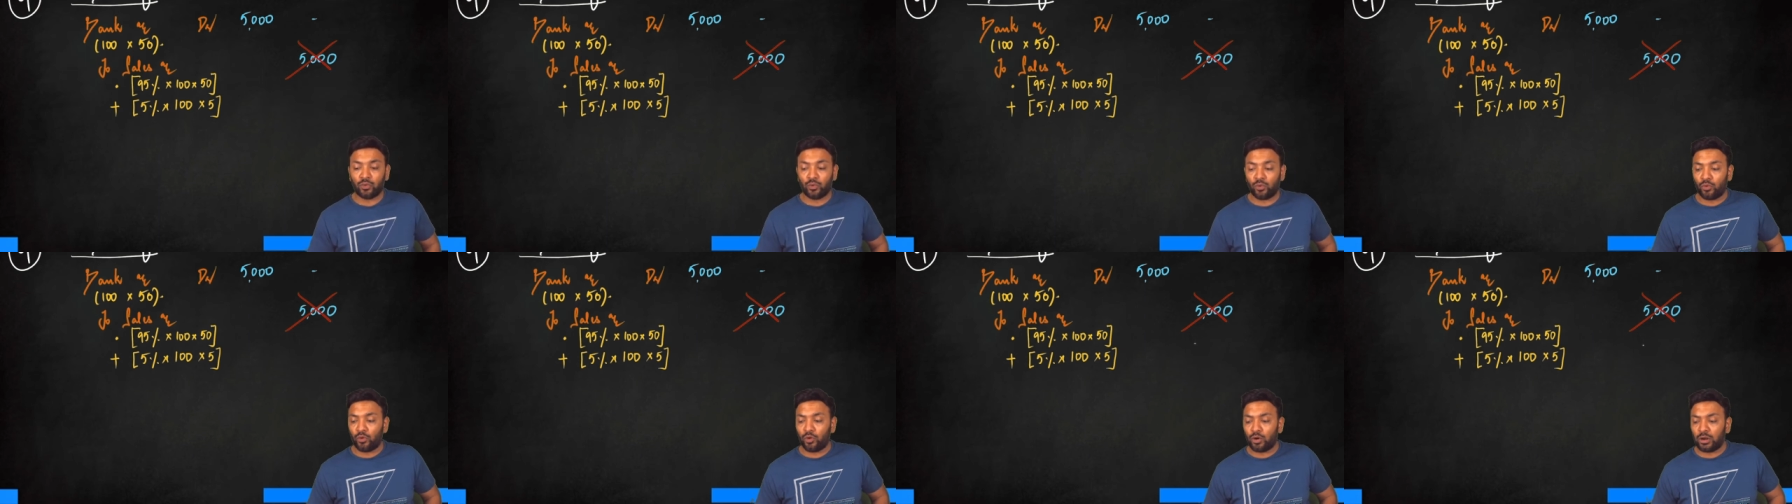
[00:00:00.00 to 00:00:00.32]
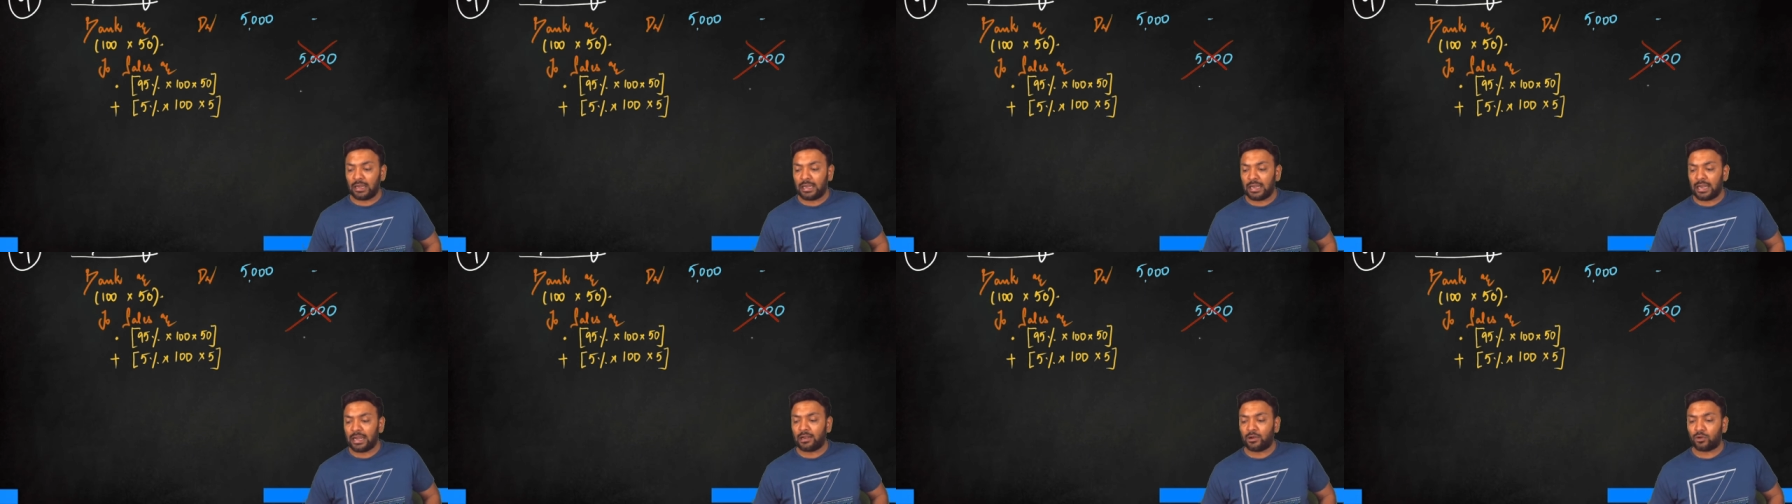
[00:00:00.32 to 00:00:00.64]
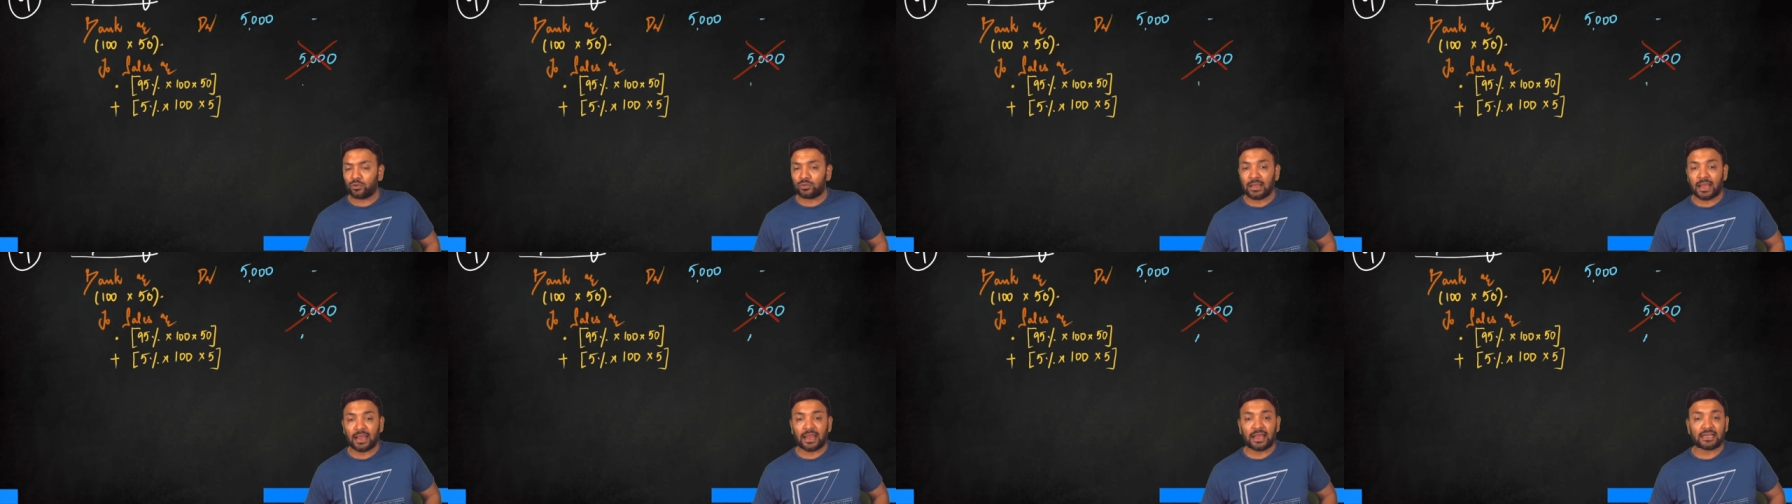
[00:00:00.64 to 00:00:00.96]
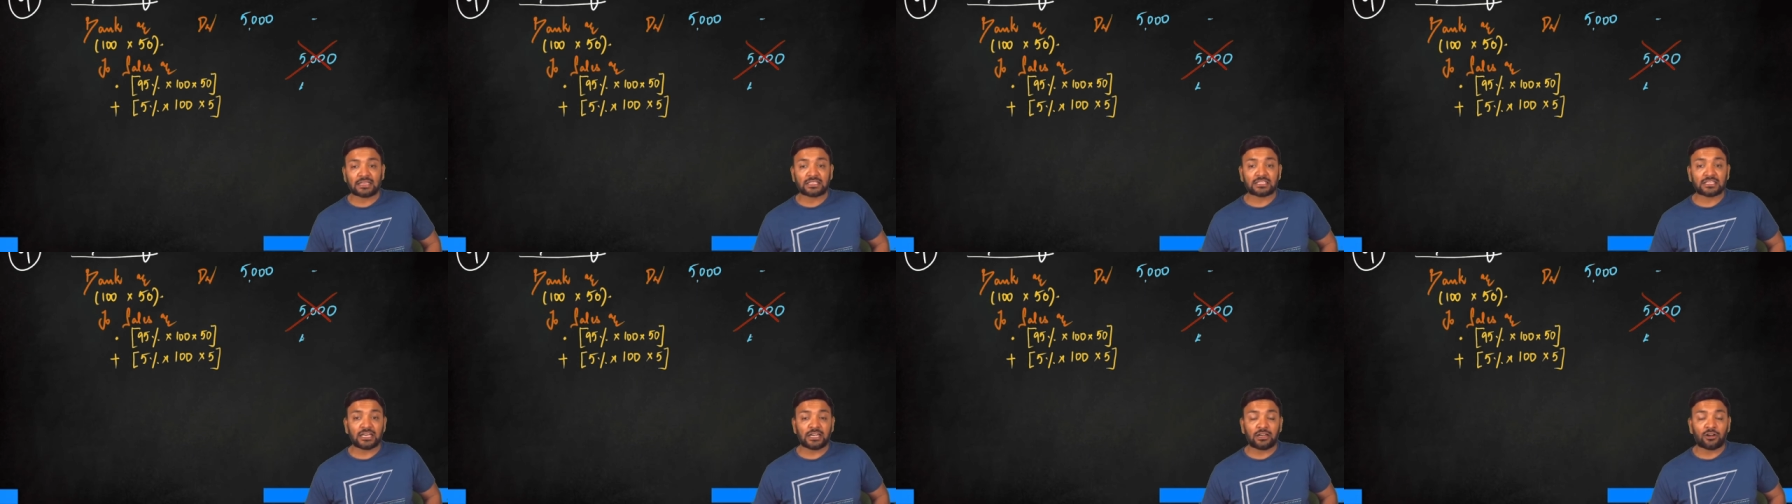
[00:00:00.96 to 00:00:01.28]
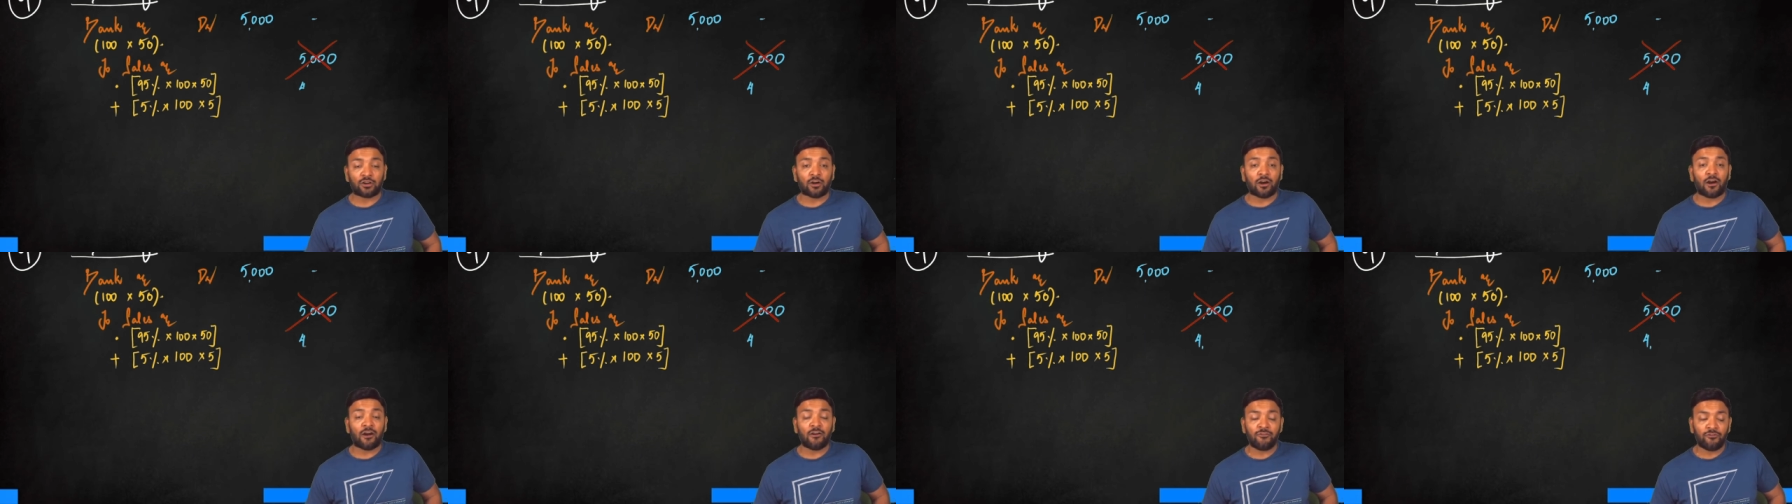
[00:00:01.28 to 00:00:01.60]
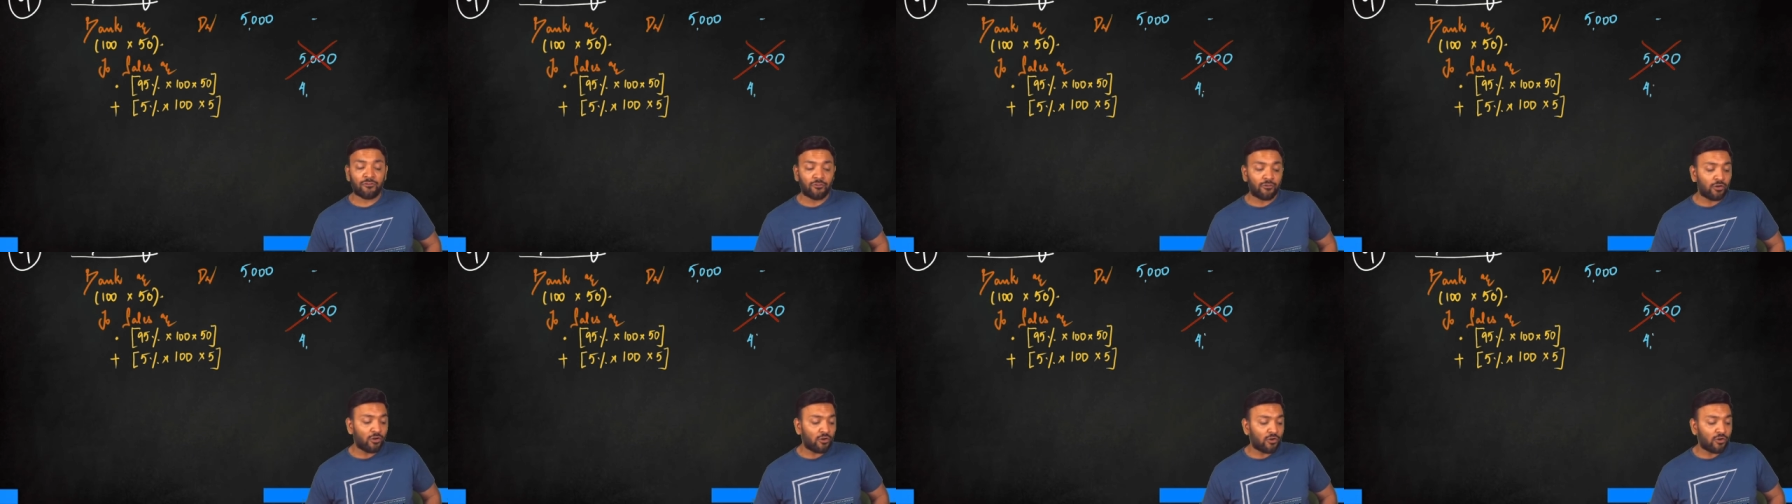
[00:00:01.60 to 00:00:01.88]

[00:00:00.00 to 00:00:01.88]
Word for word: only to the extent of